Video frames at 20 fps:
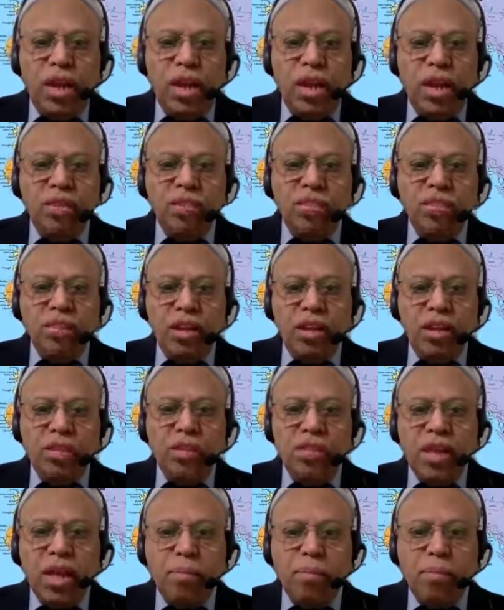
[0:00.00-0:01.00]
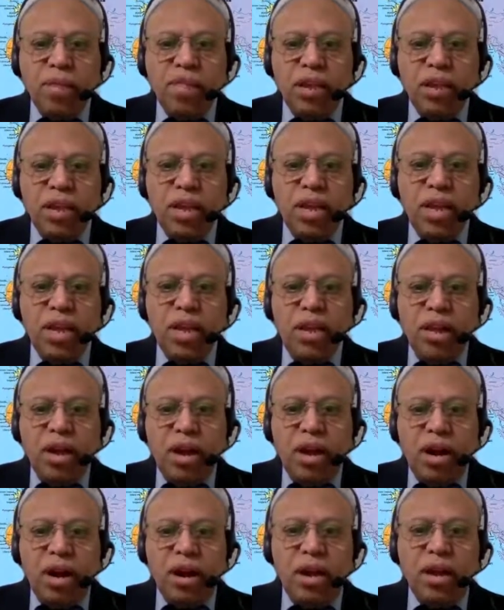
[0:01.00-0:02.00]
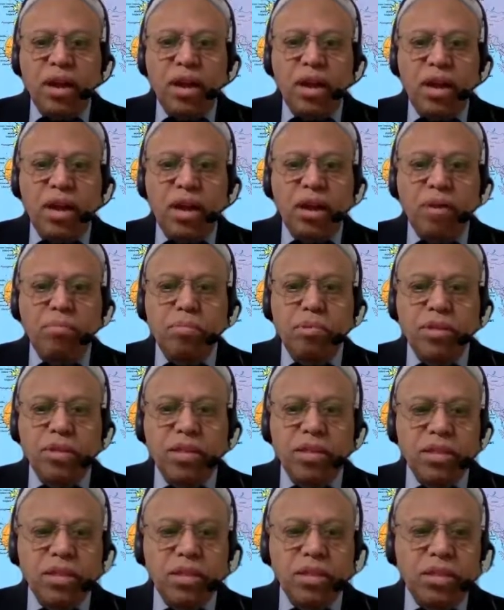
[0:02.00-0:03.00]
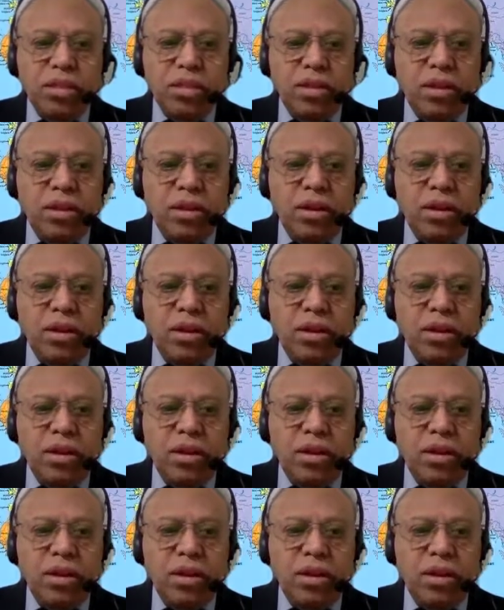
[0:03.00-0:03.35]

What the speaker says: in his capacity, earn, and possesses.